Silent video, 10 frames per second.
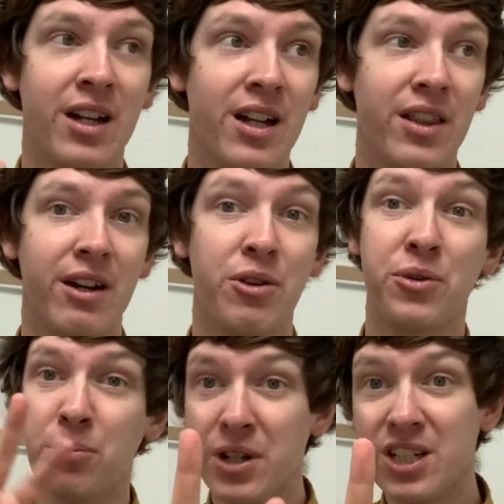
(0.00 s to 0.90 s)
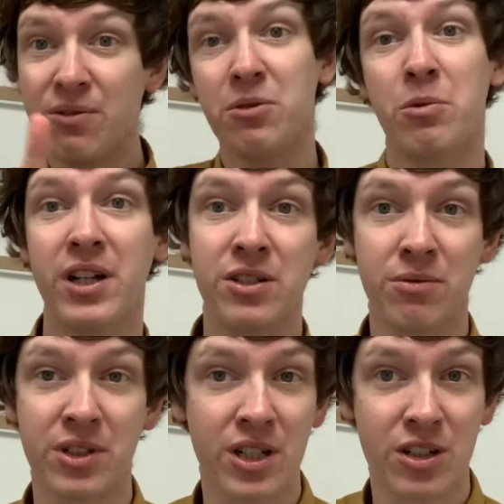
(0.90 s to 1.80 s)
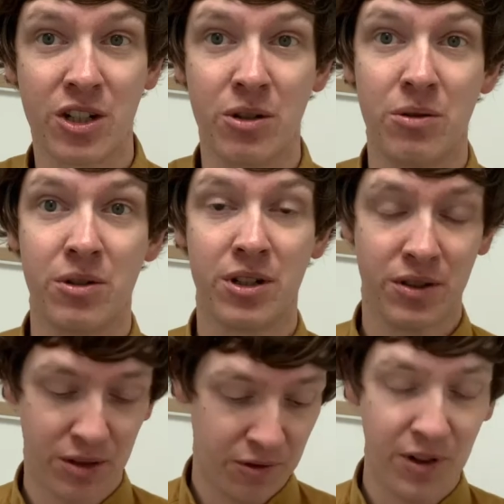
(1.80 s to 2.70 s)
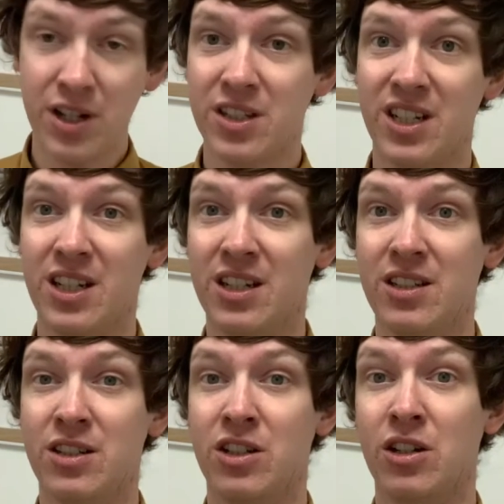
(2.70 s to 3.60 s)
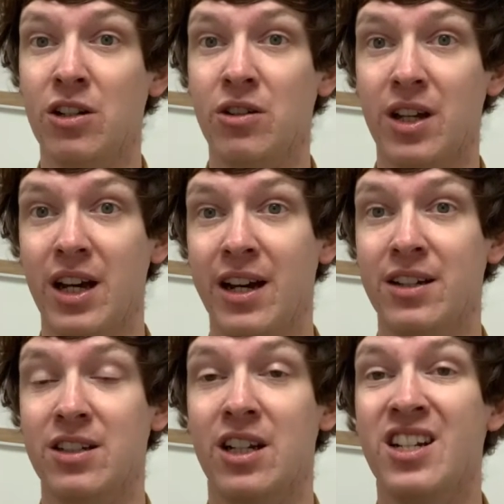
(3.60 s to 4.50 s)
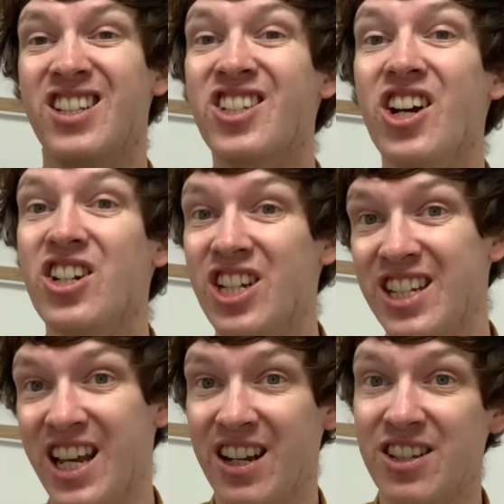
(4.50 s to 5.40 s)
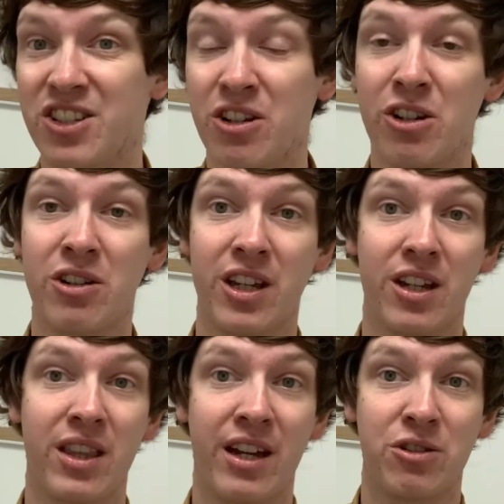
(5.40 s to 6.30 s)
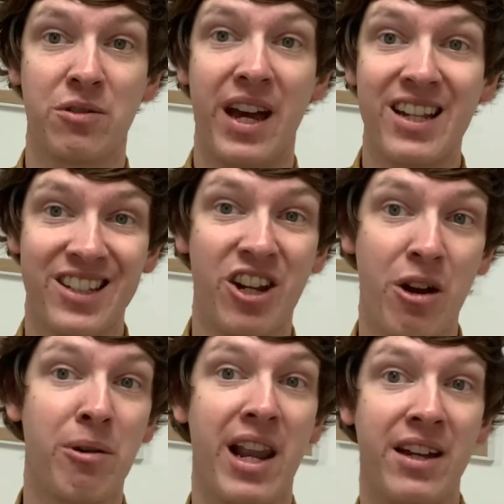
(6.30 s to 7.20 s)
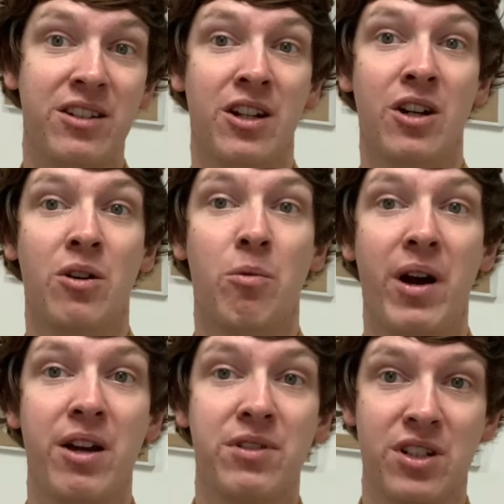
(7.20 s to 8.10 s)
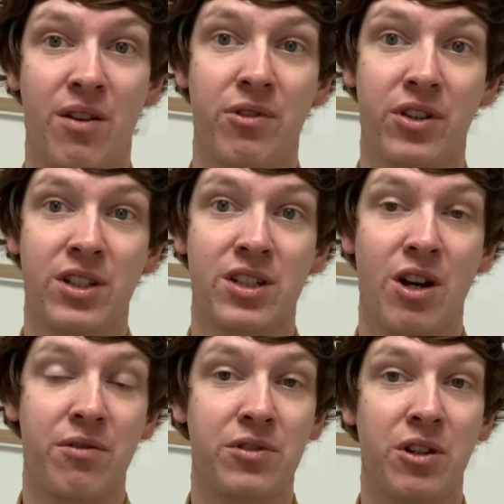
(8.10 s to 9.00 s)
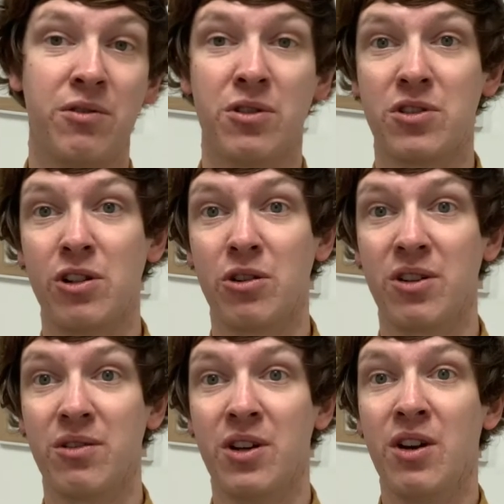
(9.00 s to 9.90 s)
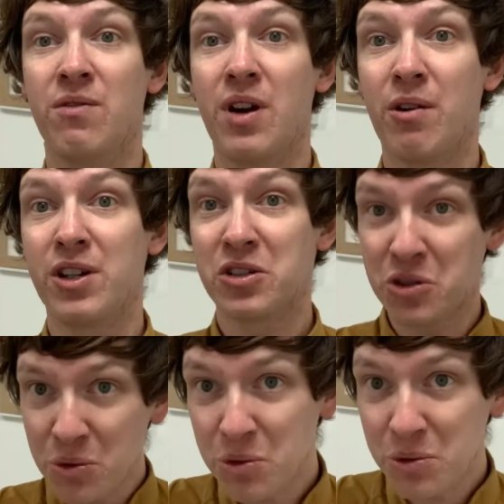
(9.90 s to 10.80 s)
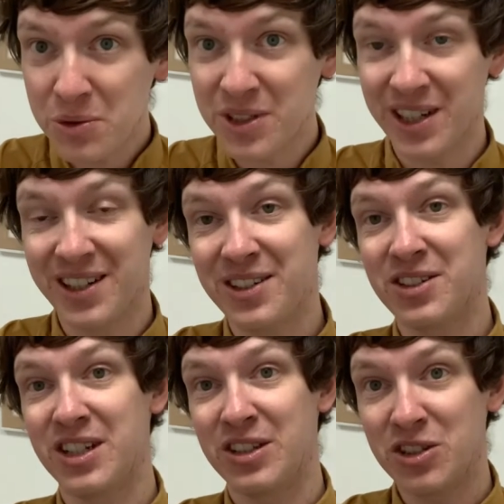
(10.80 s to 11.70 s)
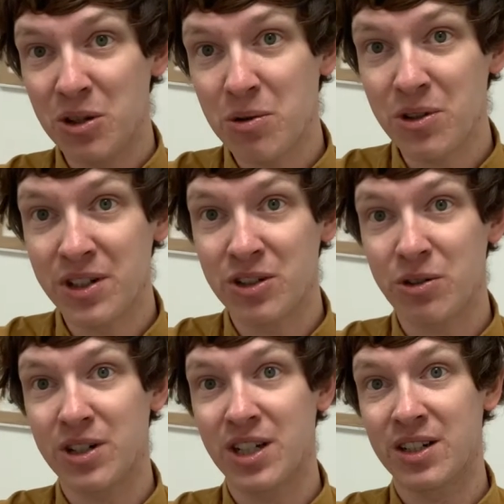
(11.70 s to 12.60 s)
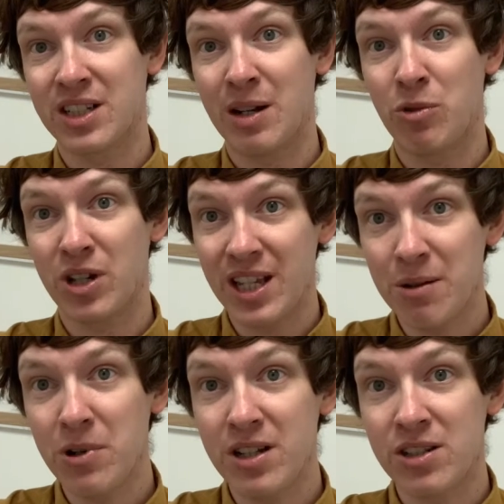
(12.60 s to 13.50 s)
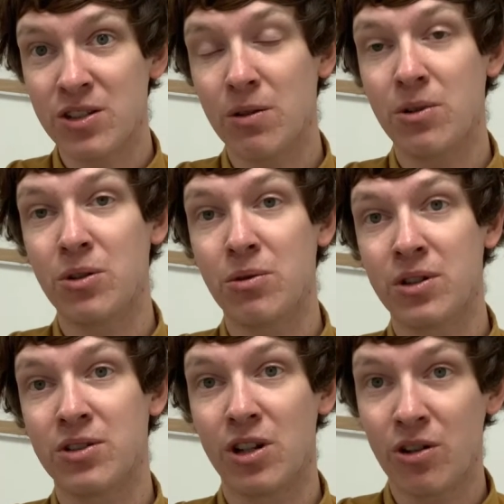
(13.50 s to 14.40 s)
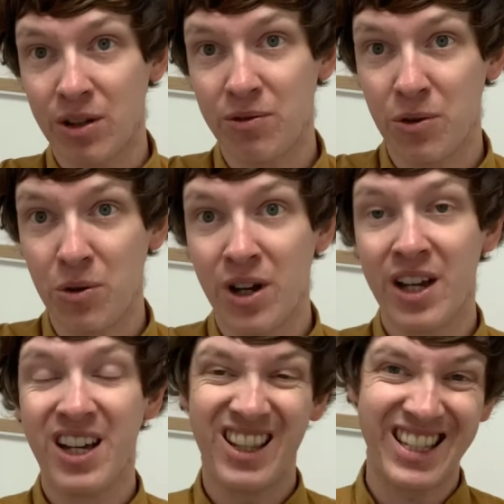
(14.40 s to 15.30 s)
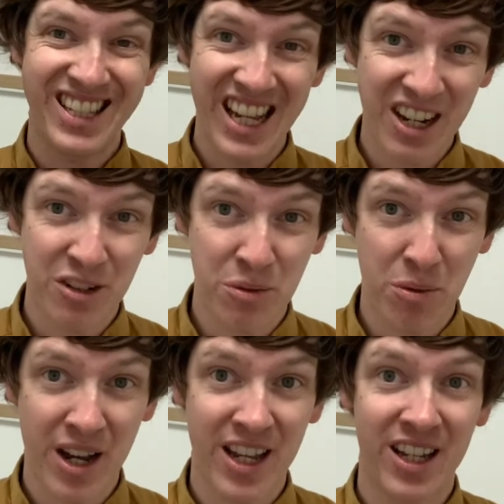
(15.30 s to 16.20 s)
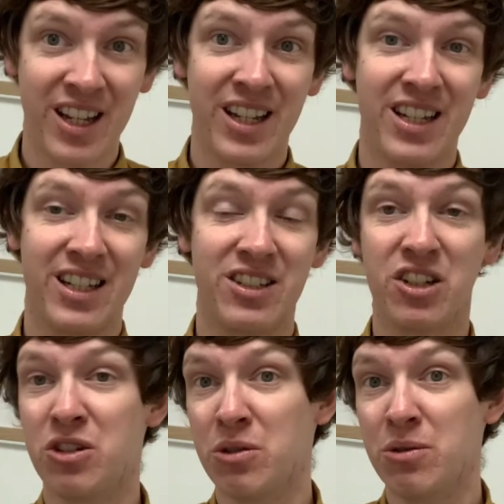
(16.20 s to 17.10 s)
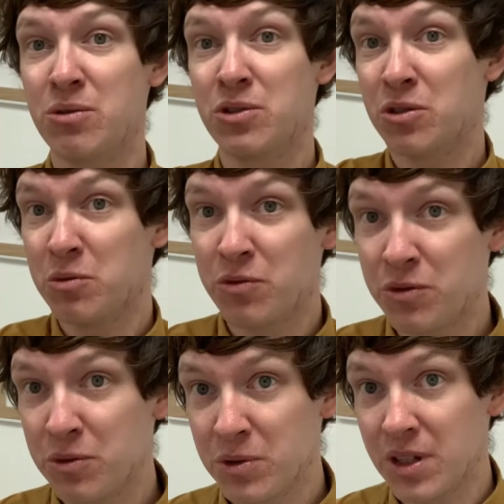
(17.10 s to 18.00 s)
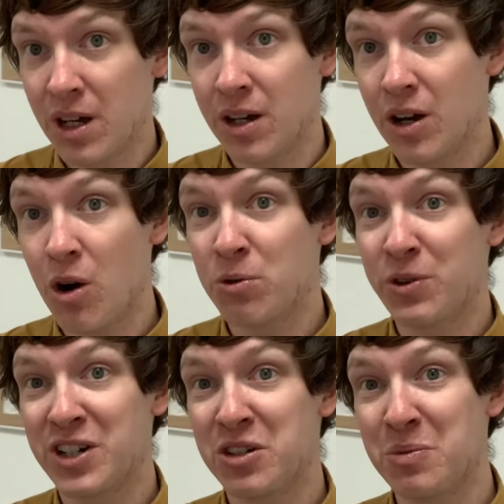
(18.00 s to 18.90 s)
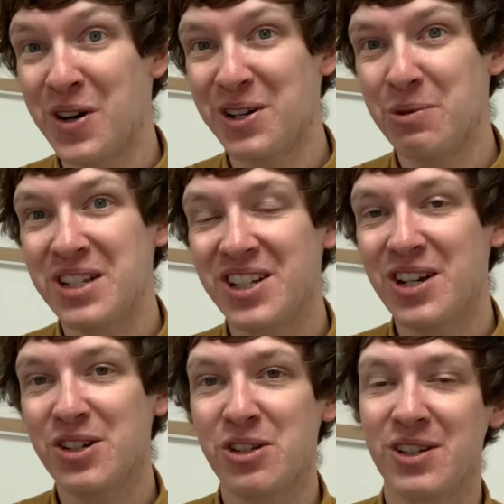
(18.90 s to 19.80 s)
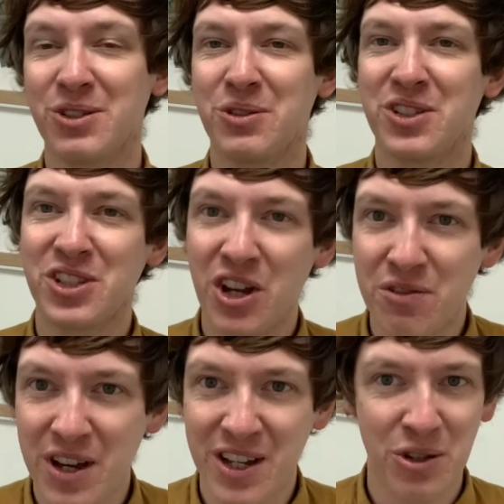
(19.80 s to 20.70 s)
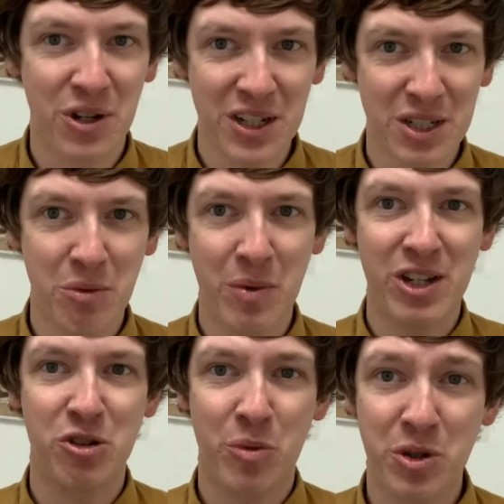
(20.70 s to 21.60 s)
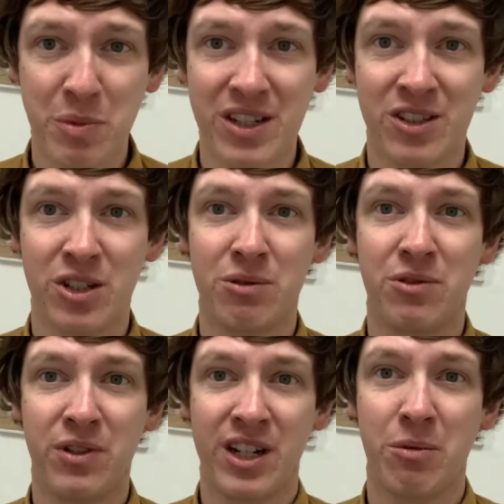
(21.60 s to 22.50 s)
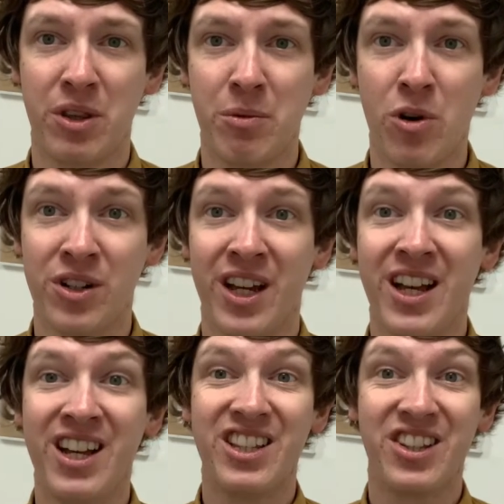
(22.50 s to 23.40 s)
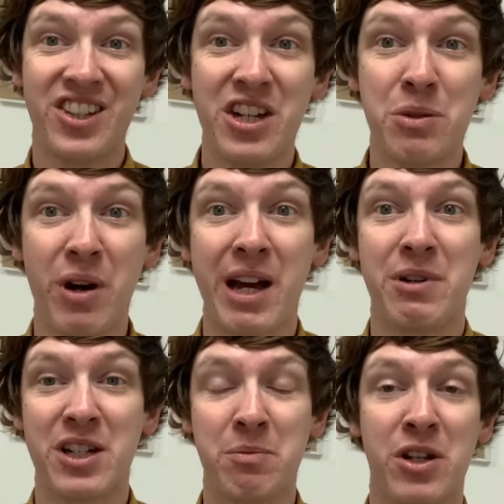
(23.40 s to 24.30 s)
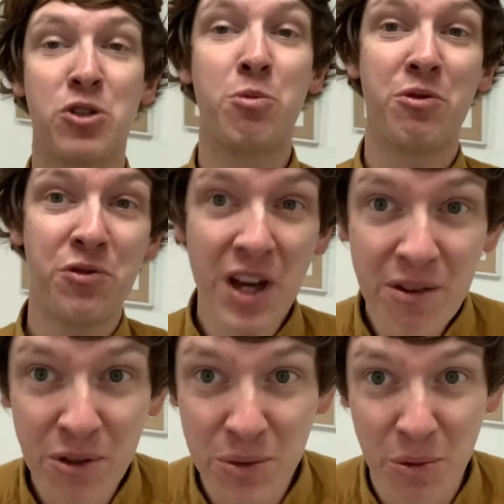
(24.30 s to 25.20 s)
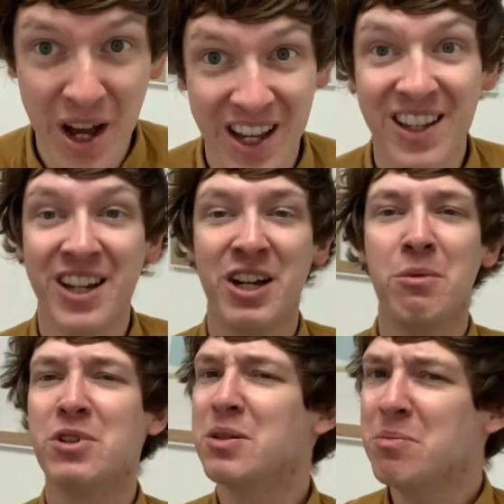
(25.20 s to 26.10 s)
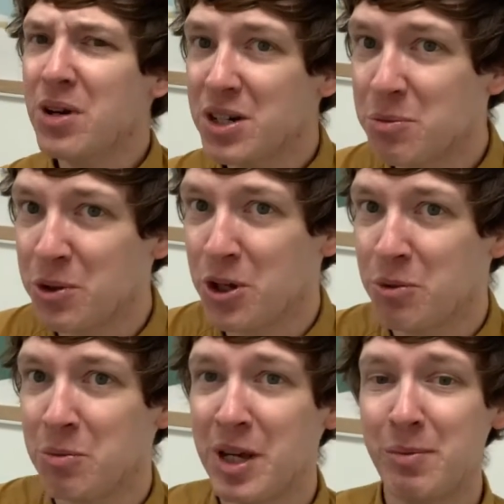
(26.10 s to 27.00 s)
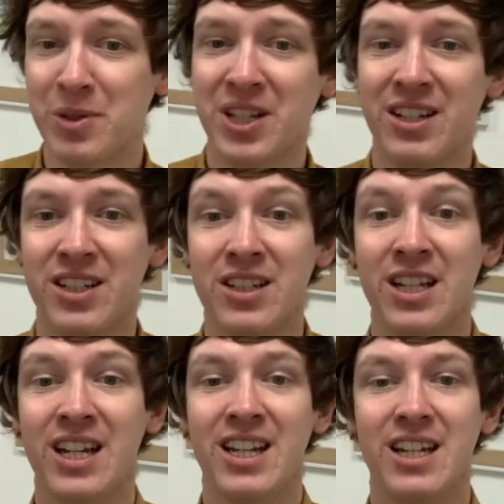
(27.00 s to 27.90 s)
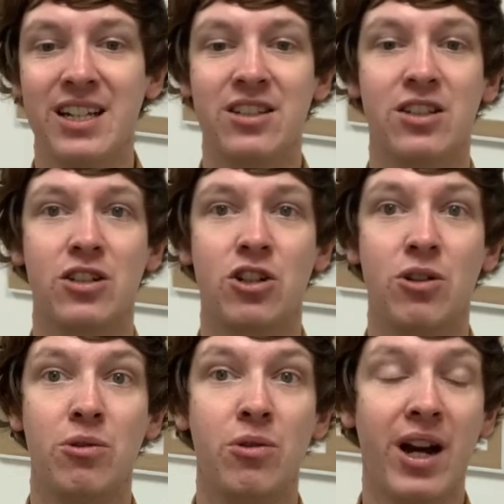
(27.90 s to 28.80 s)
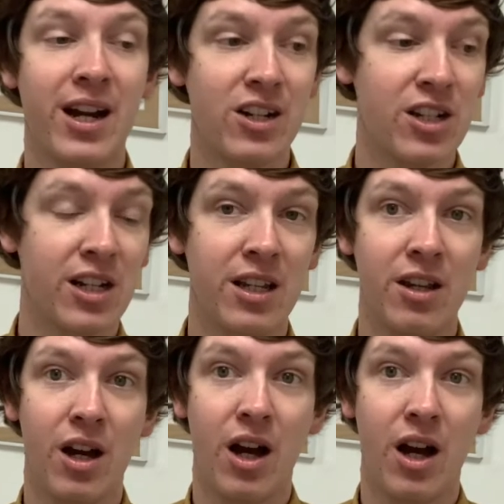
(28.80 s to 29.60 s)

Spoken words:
There are three different ways of researching your audience. The first is to look at search intent. So you're looking at that sort of SEO-led way of discovering this stuff. So you've got to look at various tools and so on and try to understand what keywords and so on your audience are looking for. The second way is to do sort of old-fashioned market research, so that's sort of surveying your customer base, your prospects and so on to find out what they want. The third way, which is my super favorite way, which is much more human and people-centered, is to actually